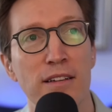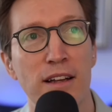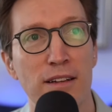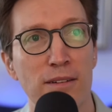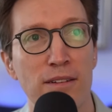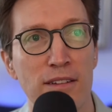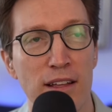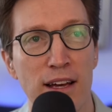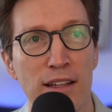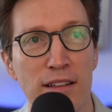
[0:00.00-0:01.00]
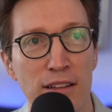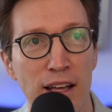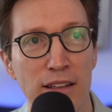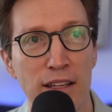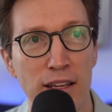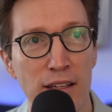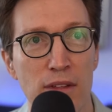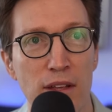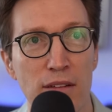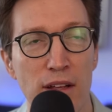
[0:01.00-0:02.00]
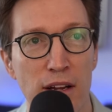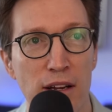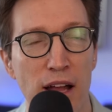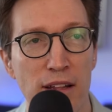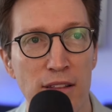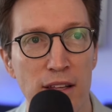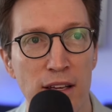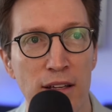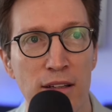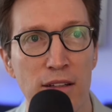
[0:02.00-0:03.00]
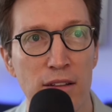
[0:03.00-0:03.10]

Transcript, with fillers: and I don't say that lightly, is there anything